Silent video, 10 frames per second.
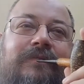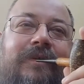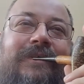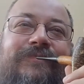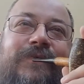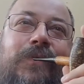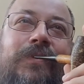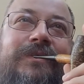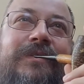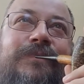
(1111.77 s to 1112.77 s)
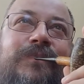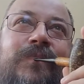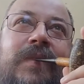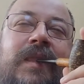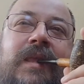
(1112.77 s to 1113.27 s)
Of course.
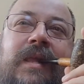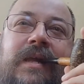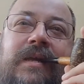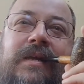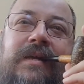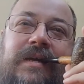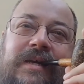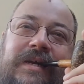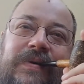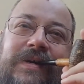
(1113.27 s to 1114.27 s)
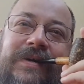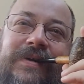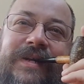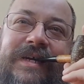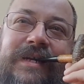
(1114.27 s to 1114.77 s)
He rode
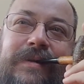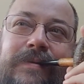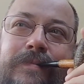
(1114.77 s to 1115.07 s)
on down.